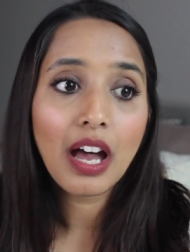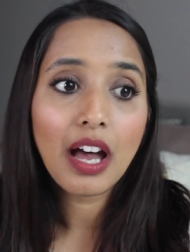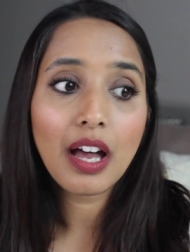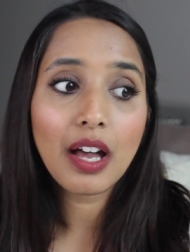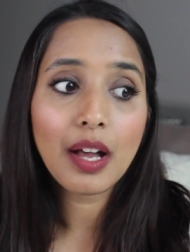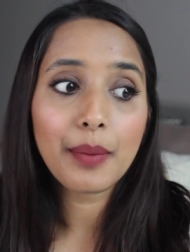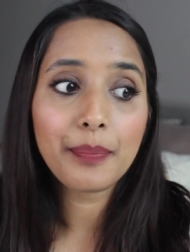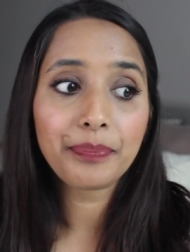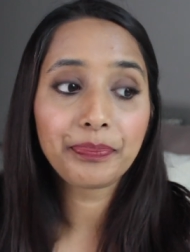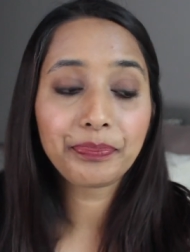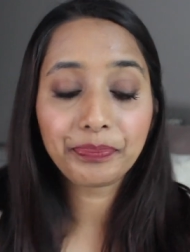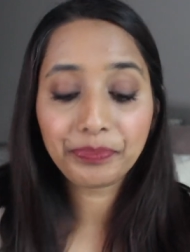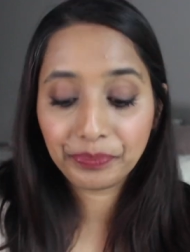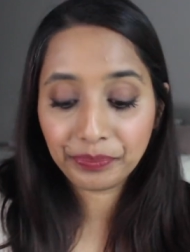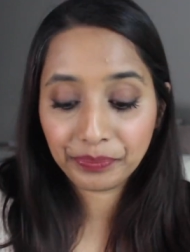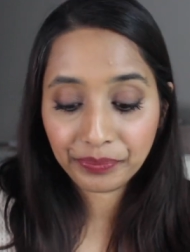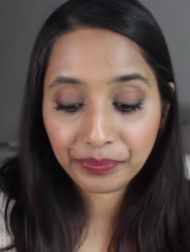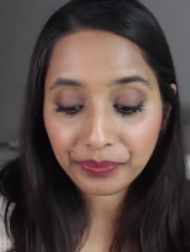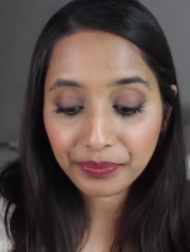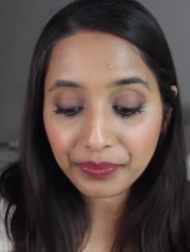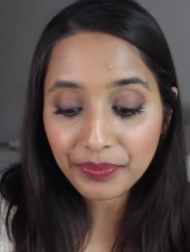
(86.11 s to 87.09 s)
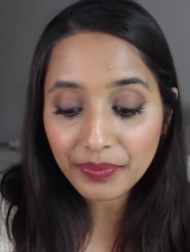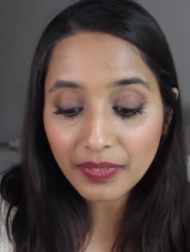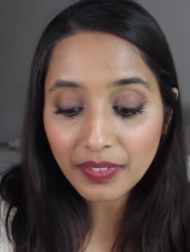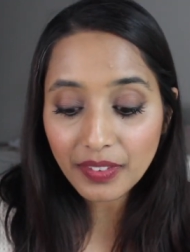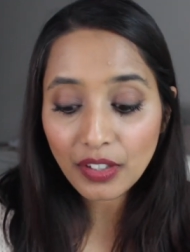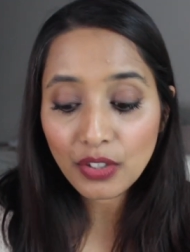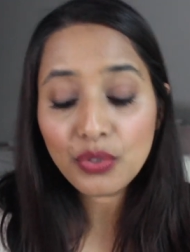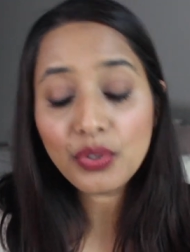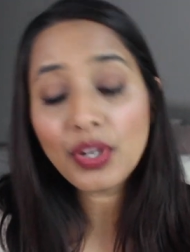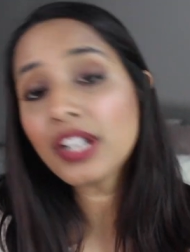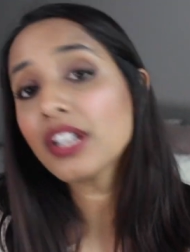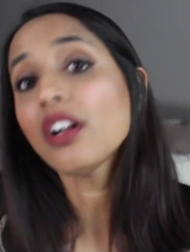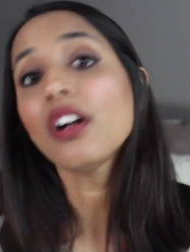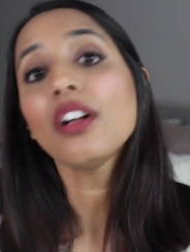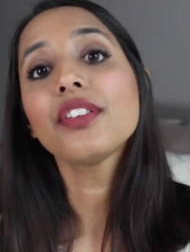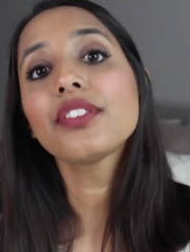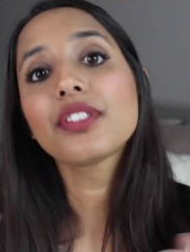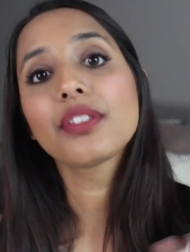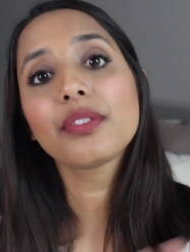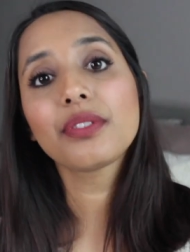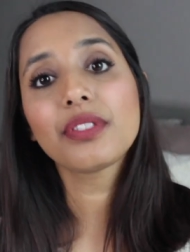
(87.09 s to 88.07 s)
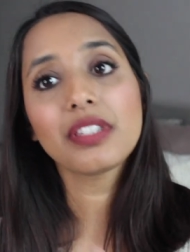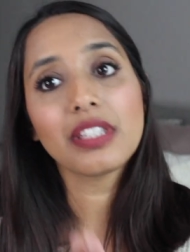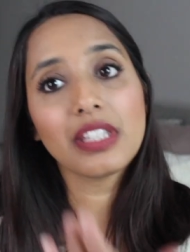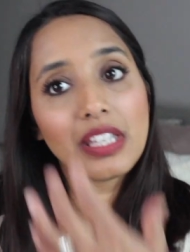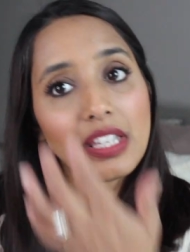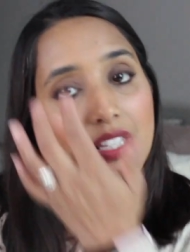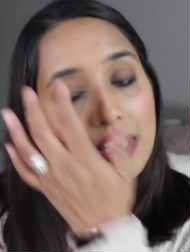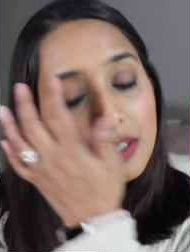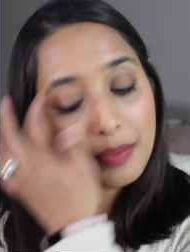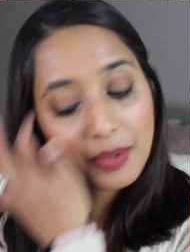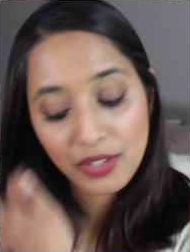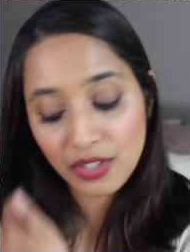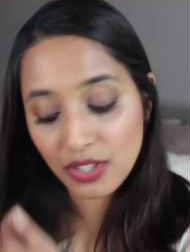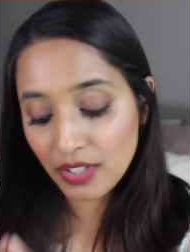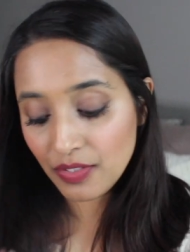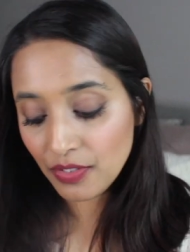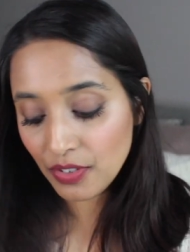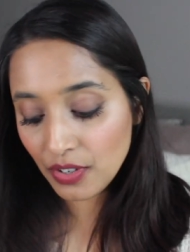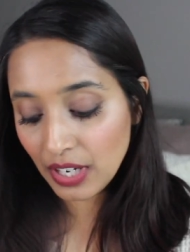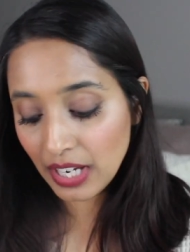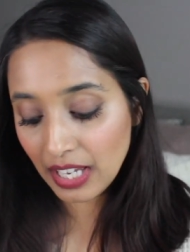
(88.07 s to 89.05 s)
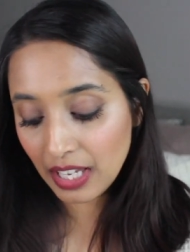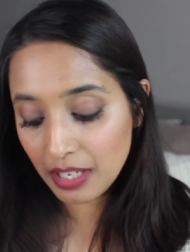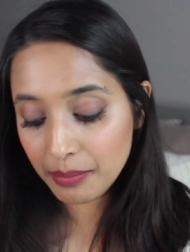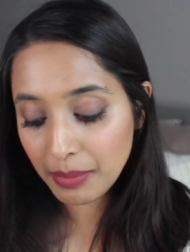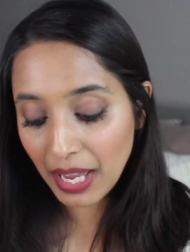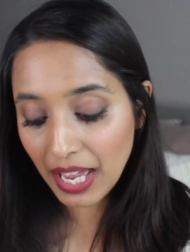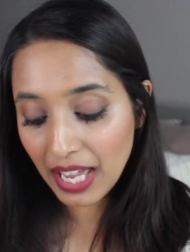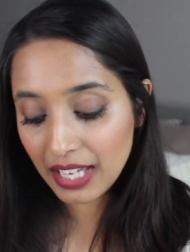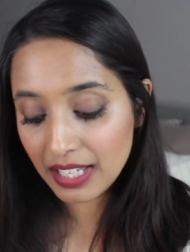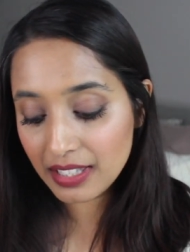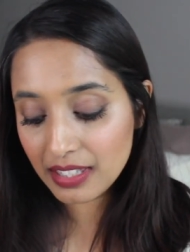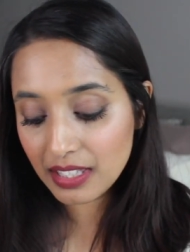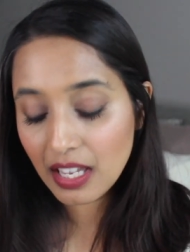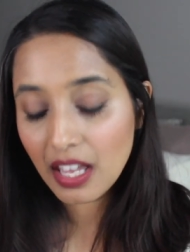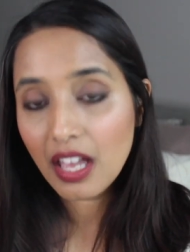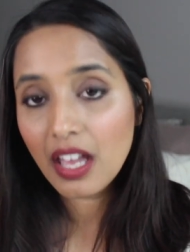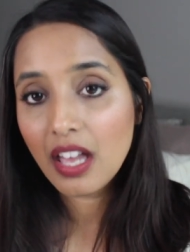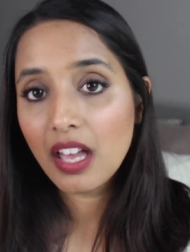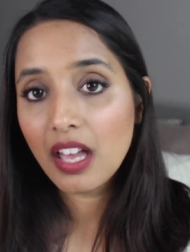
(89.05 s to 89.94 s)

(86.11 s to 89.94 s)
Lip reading: Try to also see, especially for handbags,